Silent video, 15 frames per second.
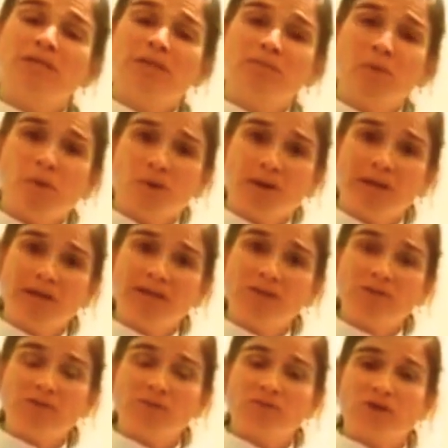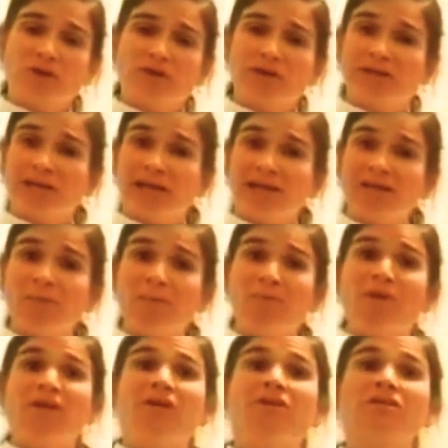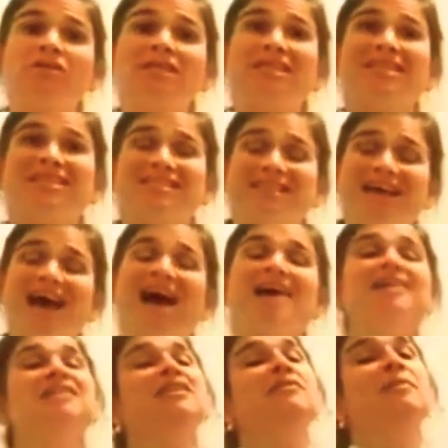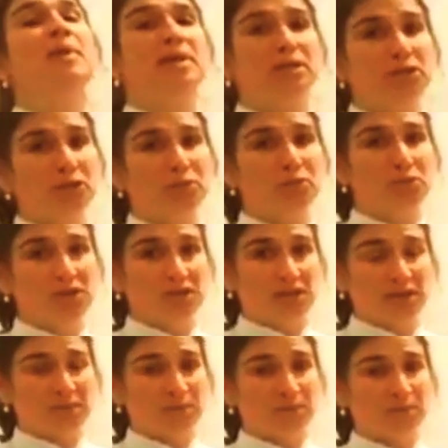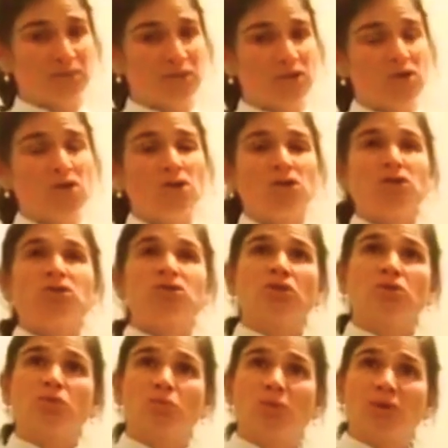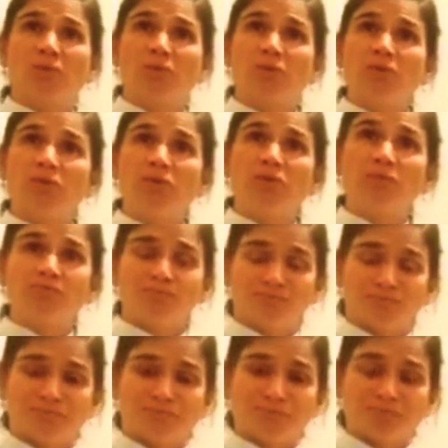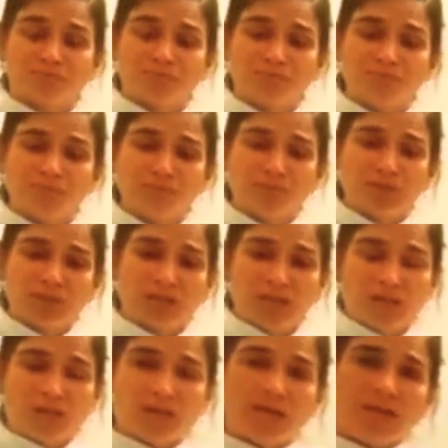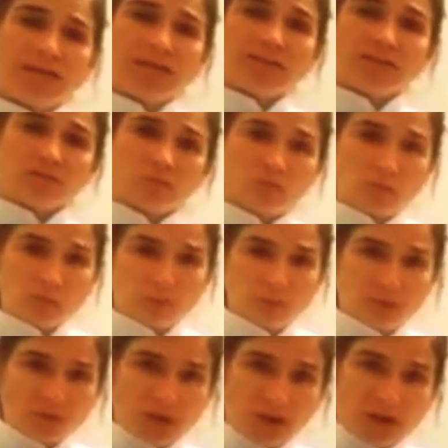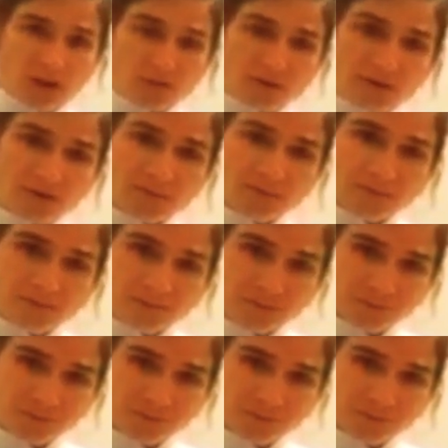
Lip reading: in the morning to start the day because it's the activation breathing. So what we do is we put our